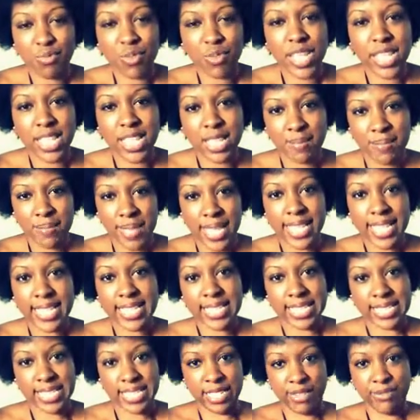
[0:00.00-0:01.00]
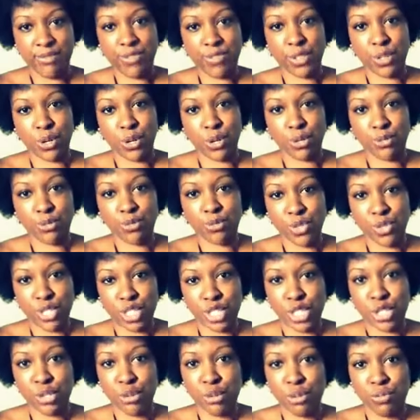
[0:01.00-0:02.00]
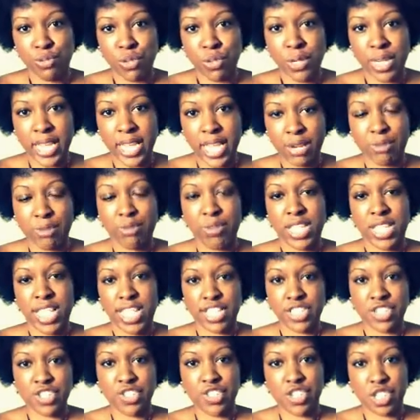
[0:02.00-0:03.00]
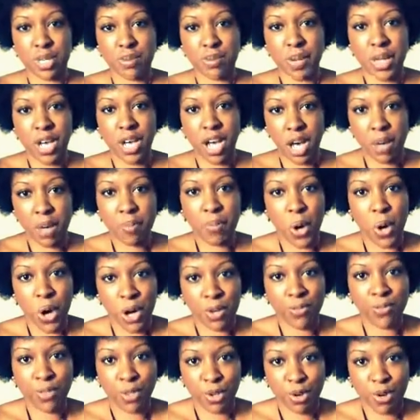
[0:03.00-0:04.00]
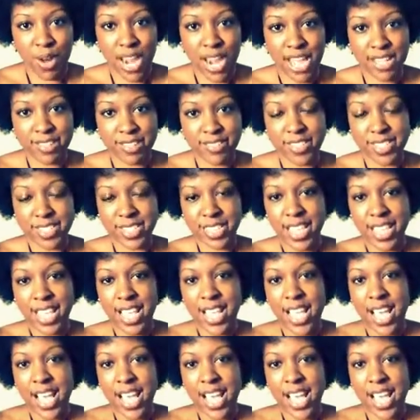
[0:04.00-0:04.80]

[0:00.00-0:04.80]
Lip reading: really make it difficult for the two of you to get a relationship up off the ground.